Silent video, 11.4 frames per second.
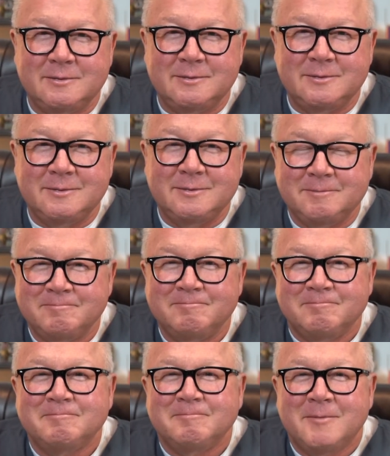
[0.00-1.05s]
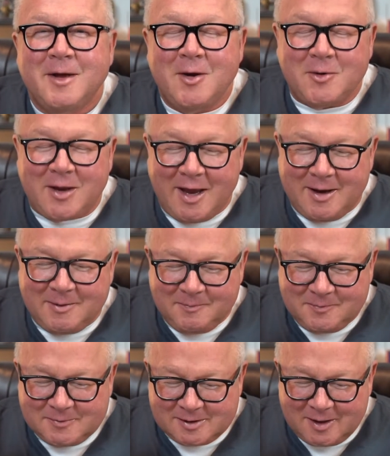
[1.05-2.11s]
Mm-hmm. Okay,
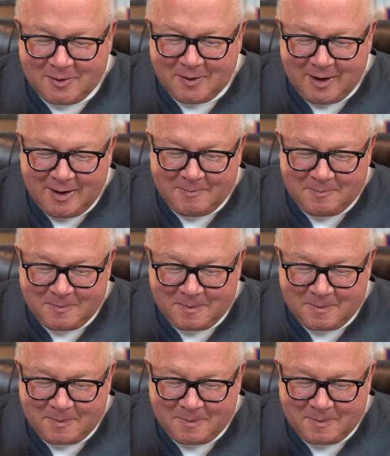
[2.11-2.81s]
so um,